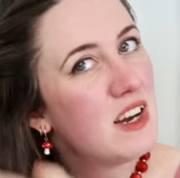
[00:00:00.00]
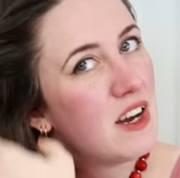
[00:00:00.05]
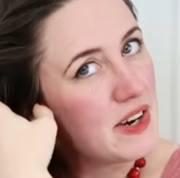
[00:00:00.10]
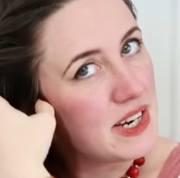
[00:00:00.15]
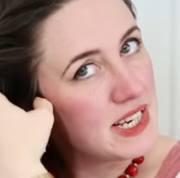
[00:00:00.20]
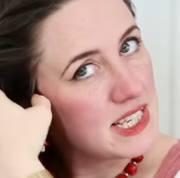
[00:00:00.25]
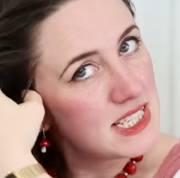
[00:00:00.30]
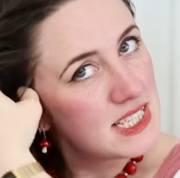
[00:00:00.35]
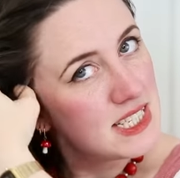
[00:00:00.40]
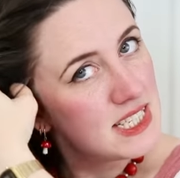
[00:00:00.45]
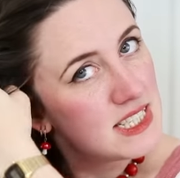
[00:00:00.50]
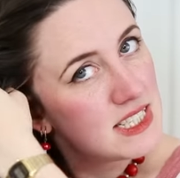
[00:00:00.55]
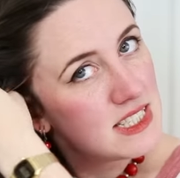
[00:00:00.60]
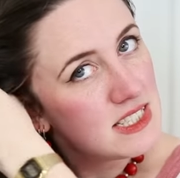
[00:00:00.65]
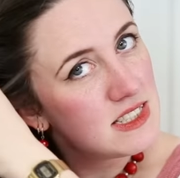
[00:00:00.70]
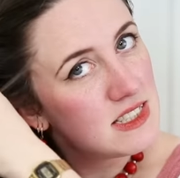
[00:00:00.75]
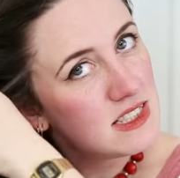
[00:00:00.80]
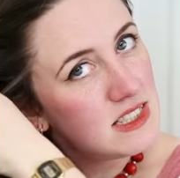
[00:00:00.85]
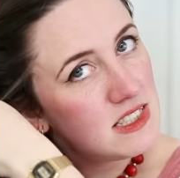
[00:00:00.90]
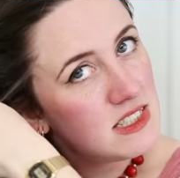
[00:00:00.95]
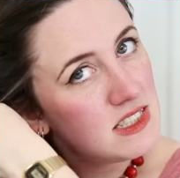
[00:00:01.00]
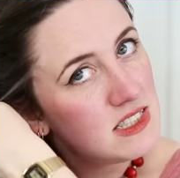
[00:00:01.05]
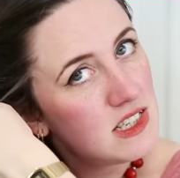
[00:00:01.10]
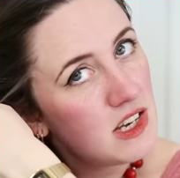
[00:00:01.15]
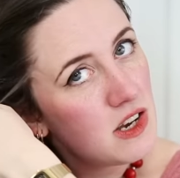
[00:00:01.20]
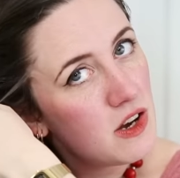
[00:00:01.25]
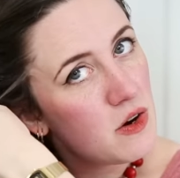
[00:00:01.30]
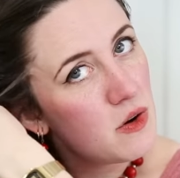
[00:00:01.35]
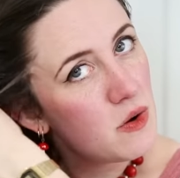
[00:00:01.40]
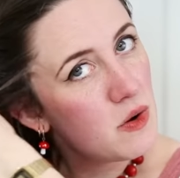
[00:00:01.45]
All right,
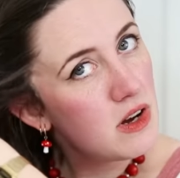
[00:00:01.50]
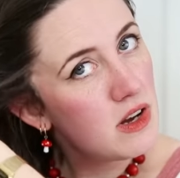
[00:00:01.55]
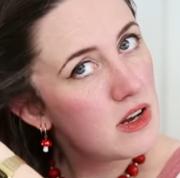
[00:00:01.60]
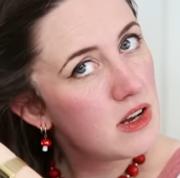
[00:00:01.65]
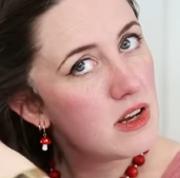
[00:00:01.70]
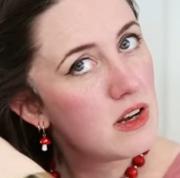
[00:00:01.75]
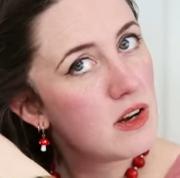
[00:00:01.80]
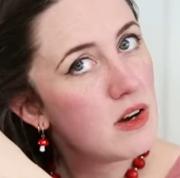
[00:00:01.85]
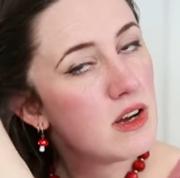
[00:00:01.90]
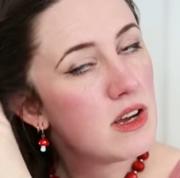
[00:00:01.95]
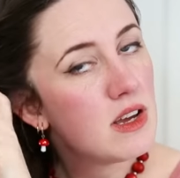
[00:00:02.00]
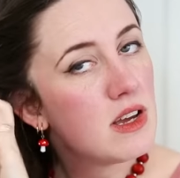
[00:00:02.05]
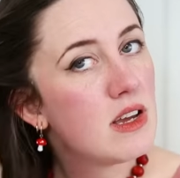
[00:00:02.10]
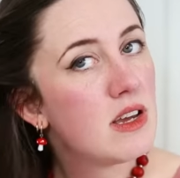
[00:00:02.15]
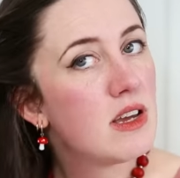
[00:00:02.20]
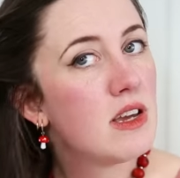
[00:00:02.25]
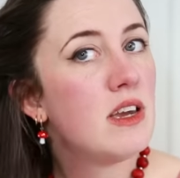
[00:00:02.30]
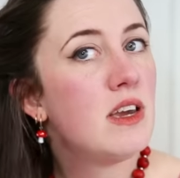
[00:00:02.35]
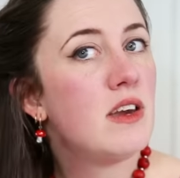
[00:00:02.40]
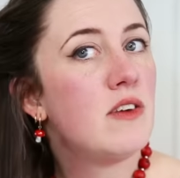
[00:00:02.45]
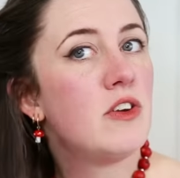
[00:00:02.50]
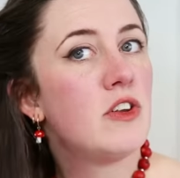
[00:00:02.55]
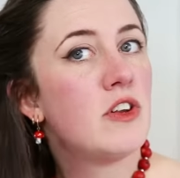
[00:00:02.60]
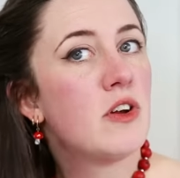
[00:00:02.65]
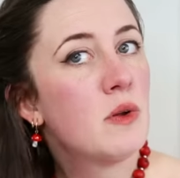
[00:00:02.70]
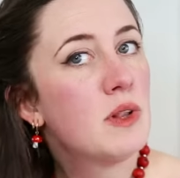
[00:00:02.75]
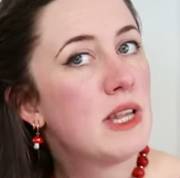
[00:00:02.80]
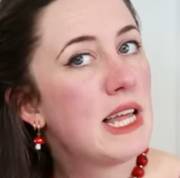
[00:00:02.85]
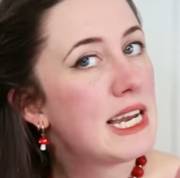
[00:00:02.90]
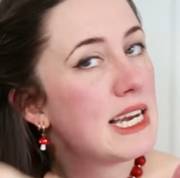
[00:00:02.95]
so if you
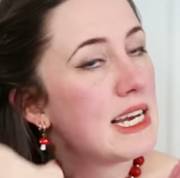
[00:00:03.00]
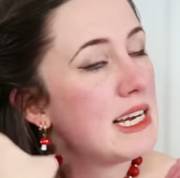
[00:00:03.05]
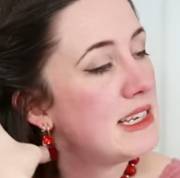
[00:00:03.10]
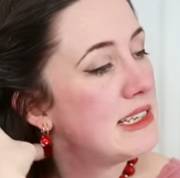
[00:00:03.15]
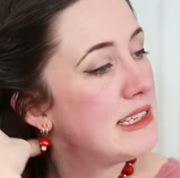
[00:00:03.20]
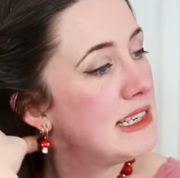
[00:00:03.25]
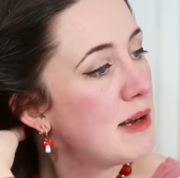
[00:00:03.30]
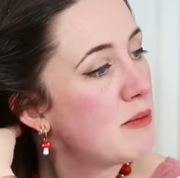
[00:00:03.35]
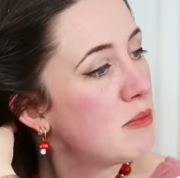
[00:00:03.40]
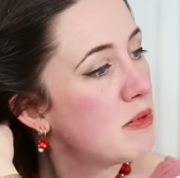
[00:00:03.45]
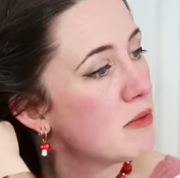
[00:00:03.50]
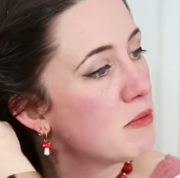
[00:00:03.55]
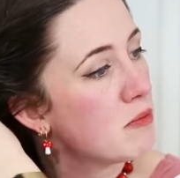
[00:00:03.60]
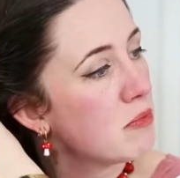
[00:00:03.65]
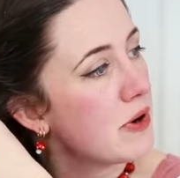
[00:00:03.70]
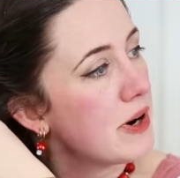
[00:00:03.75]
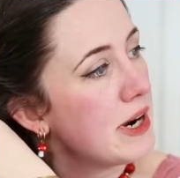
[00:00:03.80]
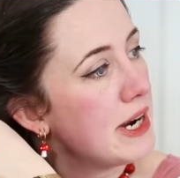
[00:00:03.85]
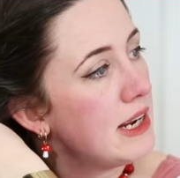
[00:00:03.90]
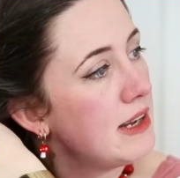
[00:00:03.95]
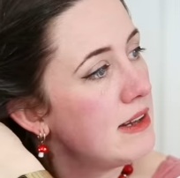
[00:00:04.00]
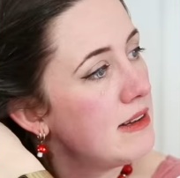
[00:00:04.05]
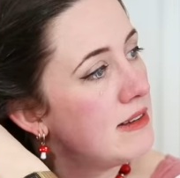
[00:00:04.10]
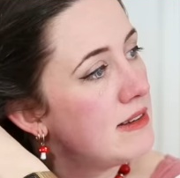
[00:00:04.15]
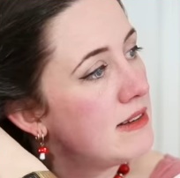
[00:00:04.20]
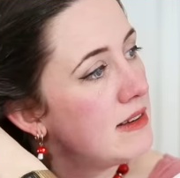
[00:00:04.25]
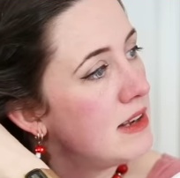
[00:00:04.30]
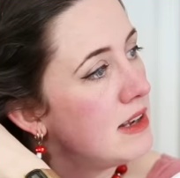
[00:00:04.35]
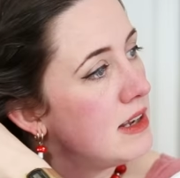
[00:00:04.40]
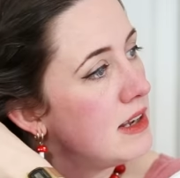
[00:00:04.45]
don't like double
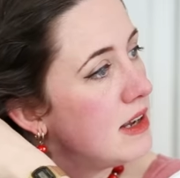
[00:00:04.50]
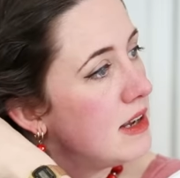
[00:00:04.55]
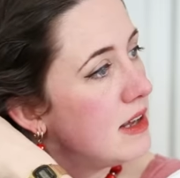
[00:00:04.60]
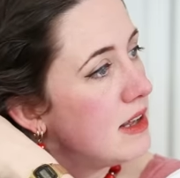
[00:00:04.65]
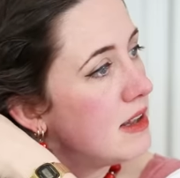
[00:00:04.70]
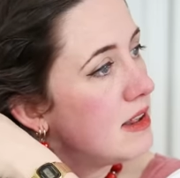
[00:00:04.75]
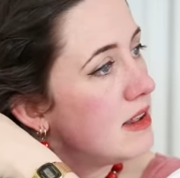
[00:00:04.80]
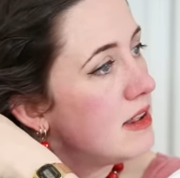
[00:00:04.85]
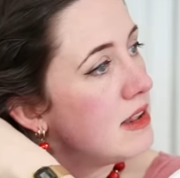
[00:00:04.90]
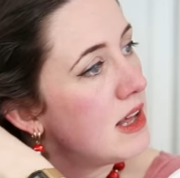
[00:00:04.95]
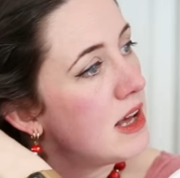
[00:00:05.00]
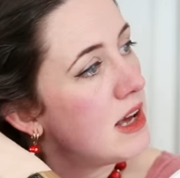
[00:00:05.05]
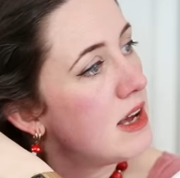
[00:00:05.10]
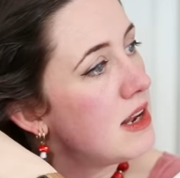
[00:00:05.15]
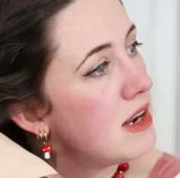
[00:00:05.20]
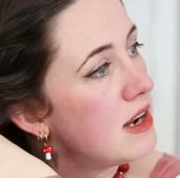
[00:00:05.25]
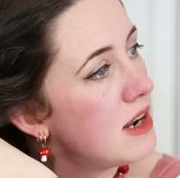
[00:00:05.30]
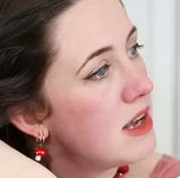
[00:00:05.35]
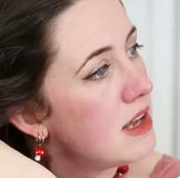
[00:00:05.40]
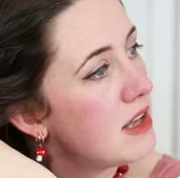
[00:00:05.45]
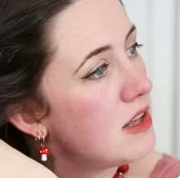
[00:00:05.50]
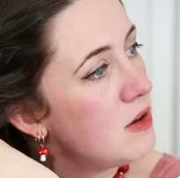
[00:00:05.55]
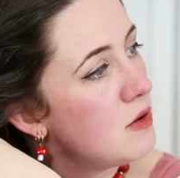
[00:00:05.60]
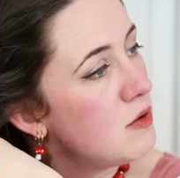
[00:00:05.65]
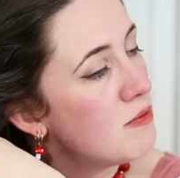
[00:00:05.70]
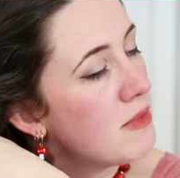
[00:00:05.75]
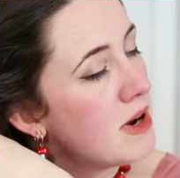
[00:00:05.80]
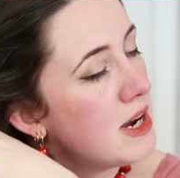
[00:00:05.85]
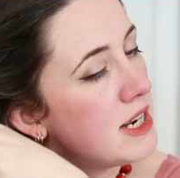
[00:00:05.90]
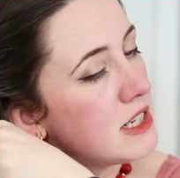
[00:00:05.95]
braids, then
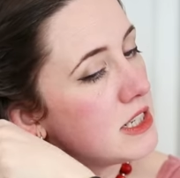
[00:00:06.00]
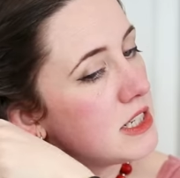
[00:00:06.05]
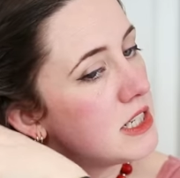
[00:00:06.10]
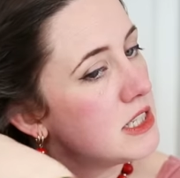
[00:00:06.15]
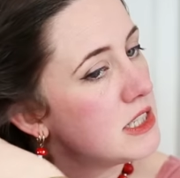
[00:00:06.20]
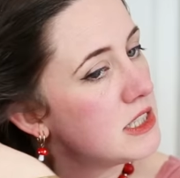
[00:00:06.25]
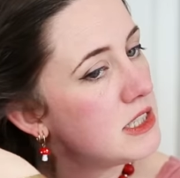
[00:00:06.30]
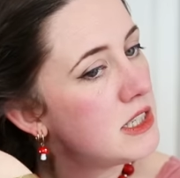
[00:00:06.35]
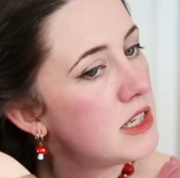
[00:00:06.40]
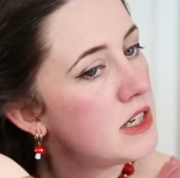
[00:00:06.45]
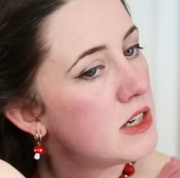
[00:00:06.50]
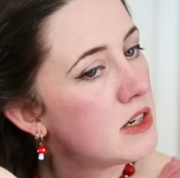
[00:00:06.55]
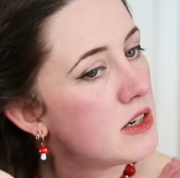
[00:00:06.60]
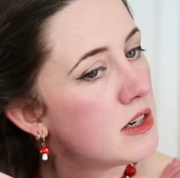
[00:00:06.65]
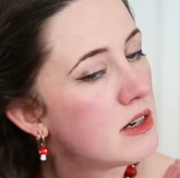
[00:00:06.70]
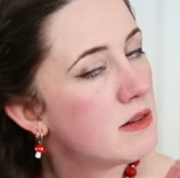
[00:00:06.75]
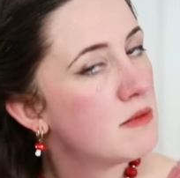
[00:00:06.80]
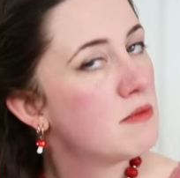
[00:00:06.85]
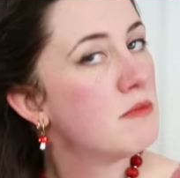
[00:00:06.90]
you might consider